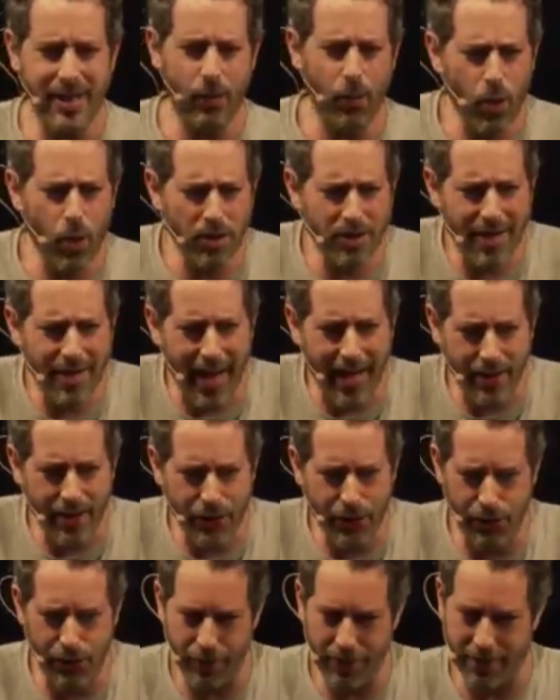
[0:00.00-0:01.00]
what
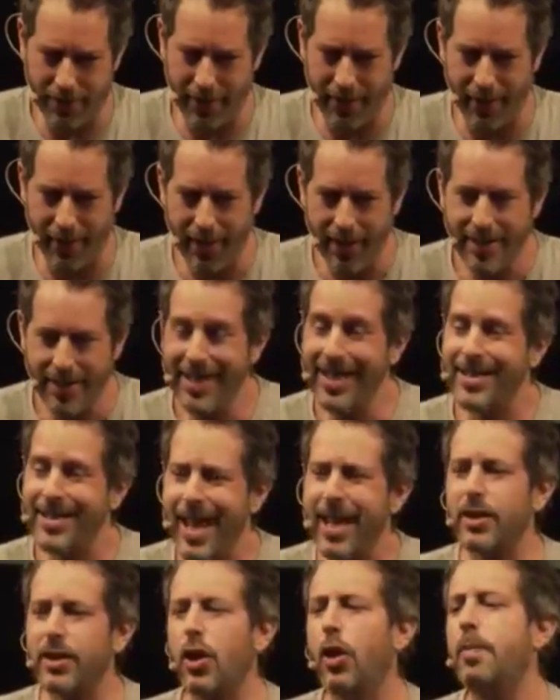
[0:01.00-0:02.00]
texture is it. The
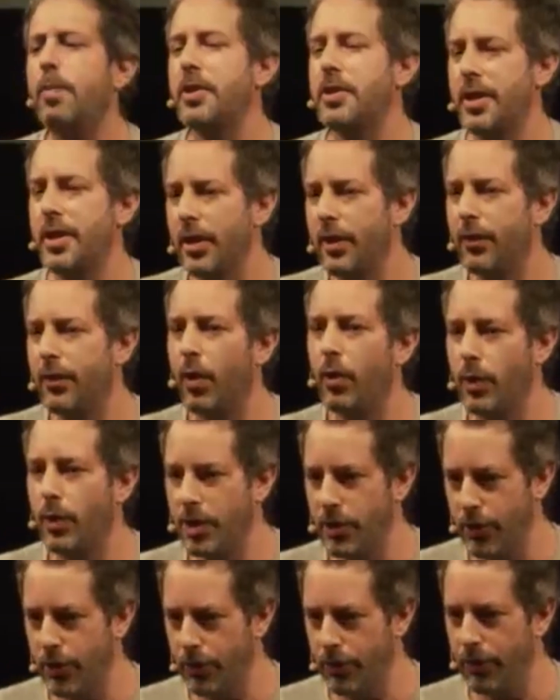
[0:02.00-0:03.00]
exact opposite of what we
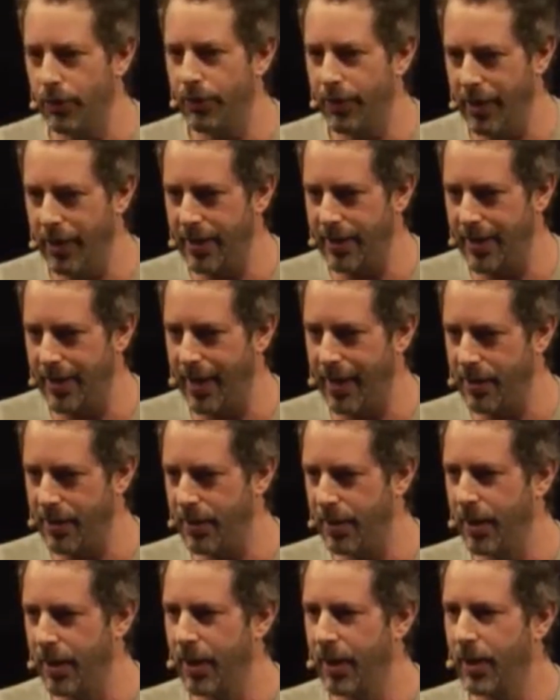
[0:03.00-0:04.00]
do these days,
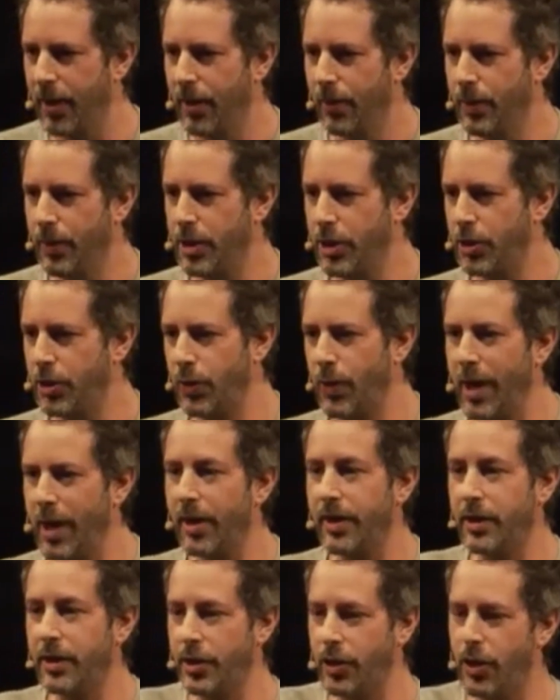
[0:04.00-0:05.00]
which is do
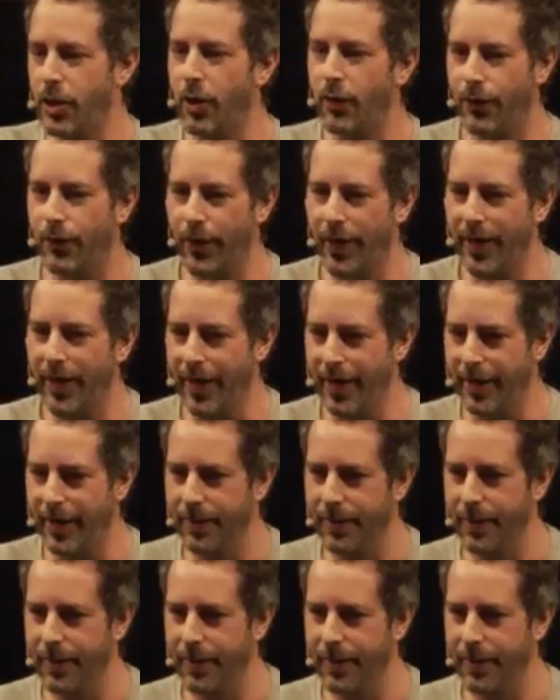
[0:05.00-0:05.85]
anything to not feel it.